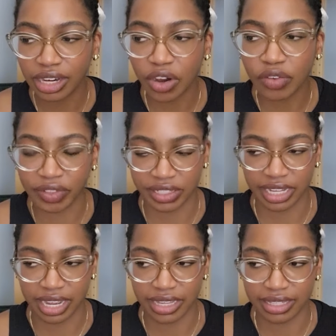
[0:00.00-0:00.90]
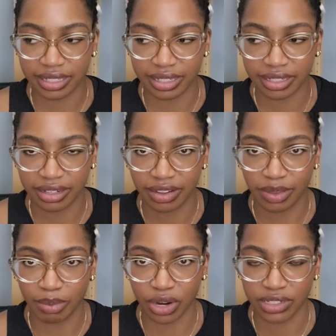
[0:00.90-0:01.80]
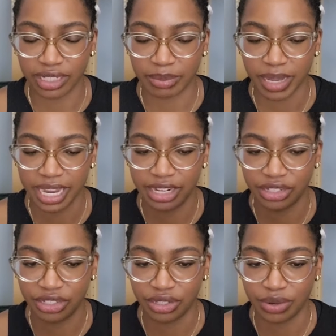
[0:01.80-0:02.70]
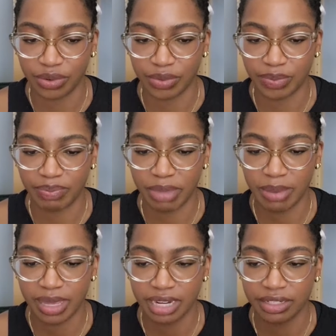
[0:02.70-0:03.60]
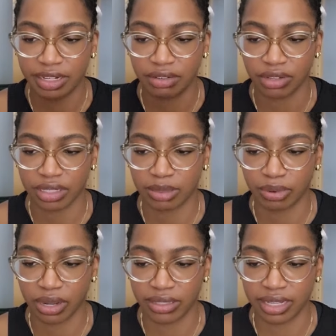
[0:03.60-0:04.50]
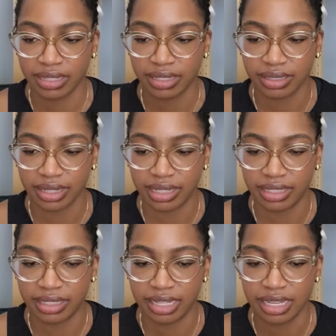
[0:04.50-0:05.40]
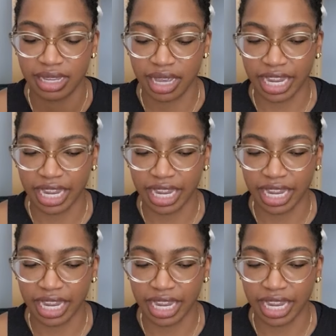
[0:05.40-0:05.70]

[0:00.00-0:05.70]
oversized on the project page, so maybe I just need to trust the process and see,